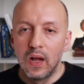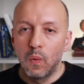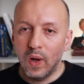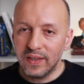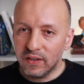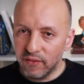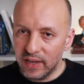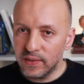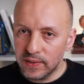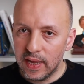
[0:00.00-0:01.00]
What
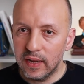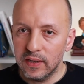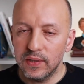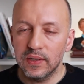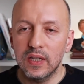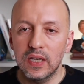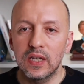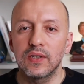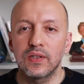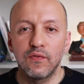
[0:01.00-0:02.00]
grants status
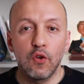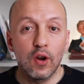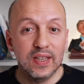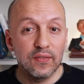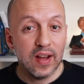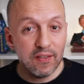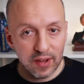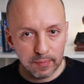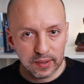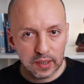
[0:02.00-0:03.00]
is the 485
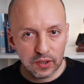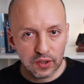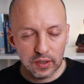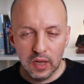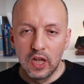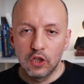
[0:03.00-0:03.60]
application.